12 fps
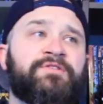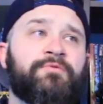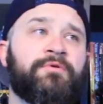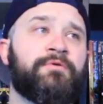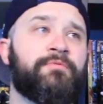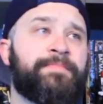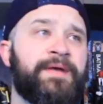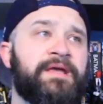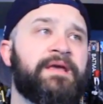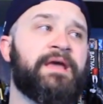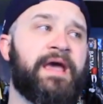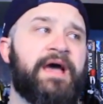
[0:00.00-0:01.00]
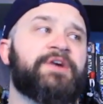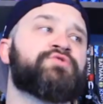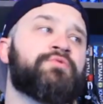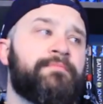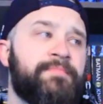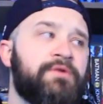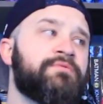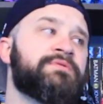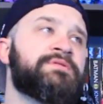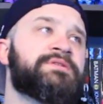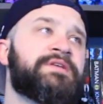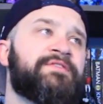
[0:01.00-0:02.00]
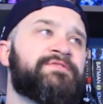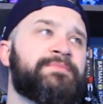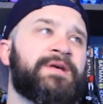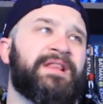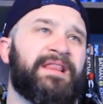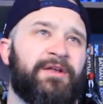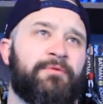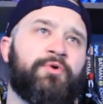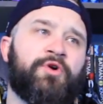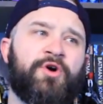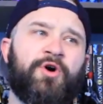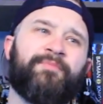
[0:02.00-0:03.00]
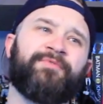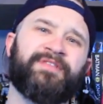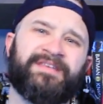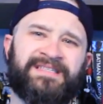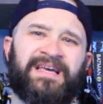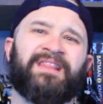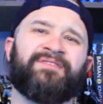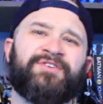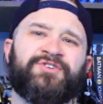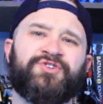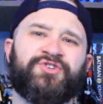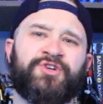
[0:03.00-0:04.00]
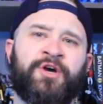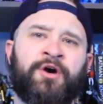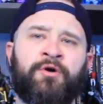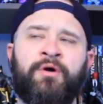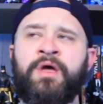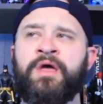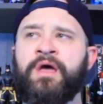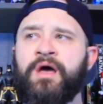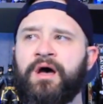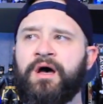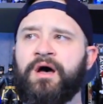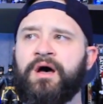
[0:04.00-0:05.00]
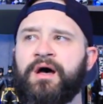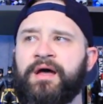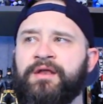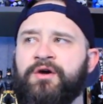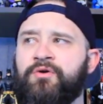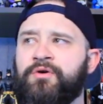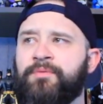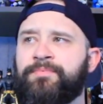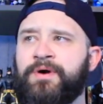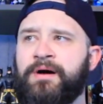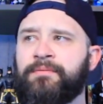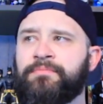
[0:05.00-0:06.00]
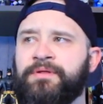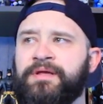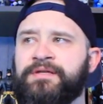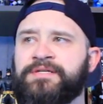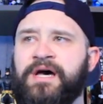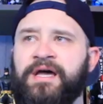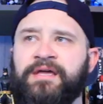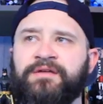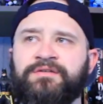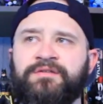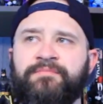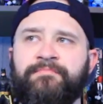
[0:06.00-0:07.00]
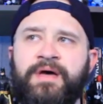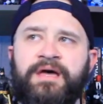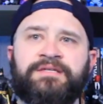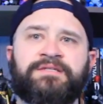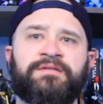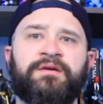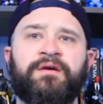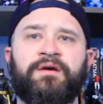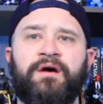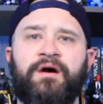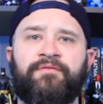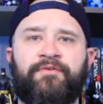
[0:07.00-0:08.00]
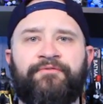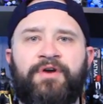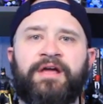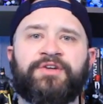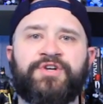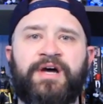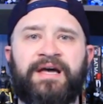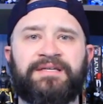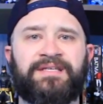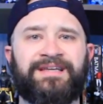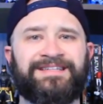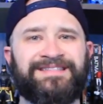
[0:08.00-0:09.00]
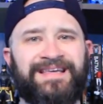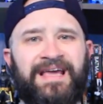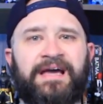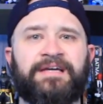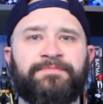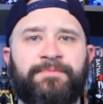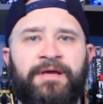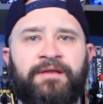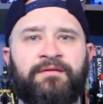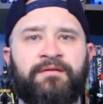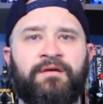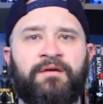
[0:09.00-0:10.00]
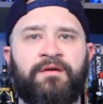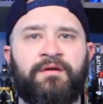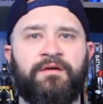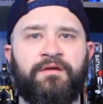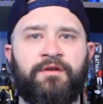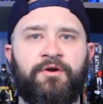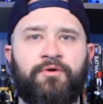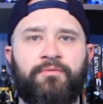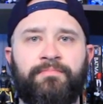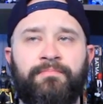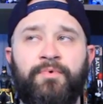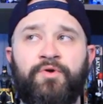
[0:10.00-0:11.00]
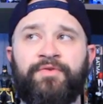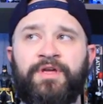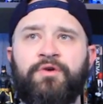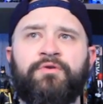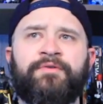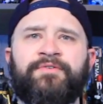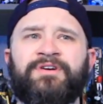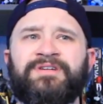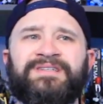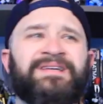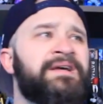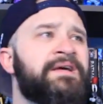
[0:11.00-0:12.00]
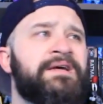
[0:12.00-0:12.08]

that they were picking actual mutants gives me a little more hope for this television show. Uh, I know it'll probably tie into the mess of a franchise that is the X-Men, you know, movie universe.